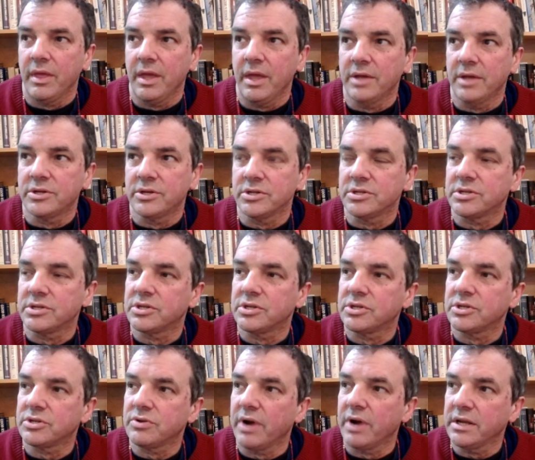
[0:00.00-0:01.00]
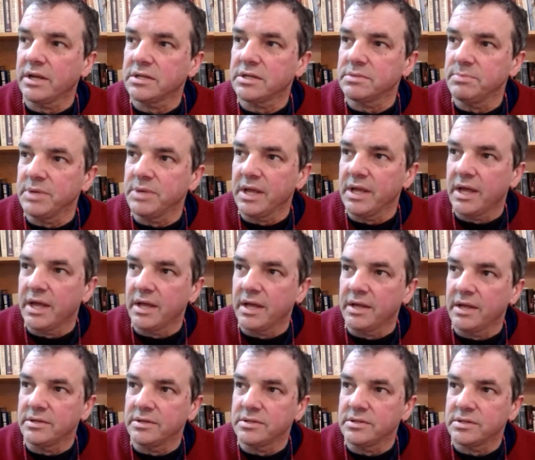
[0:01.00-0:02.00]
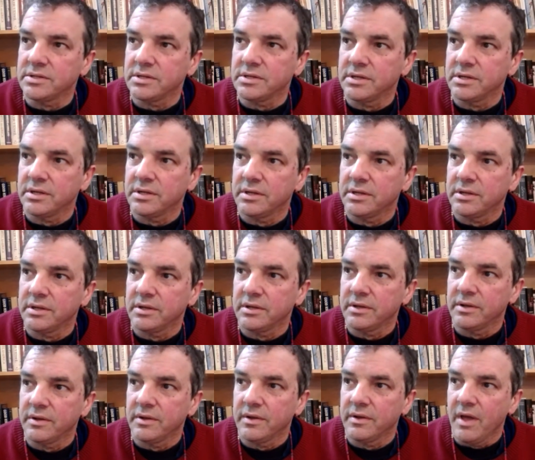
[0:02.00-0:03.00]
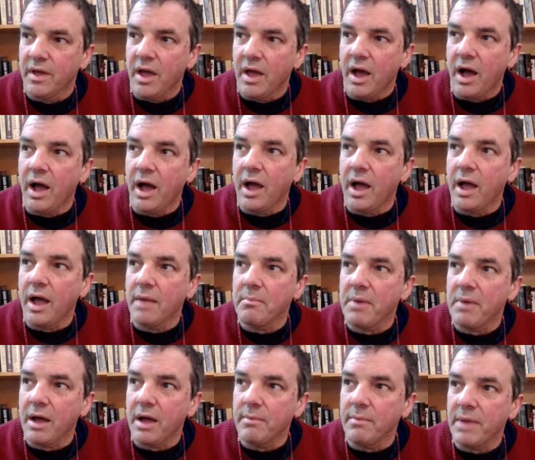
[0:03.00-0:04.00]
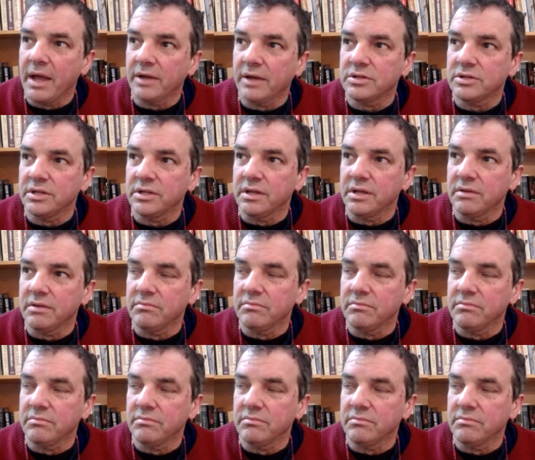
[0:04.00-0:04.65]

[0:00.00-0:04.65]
it just strikes me as I, I'm I'm actually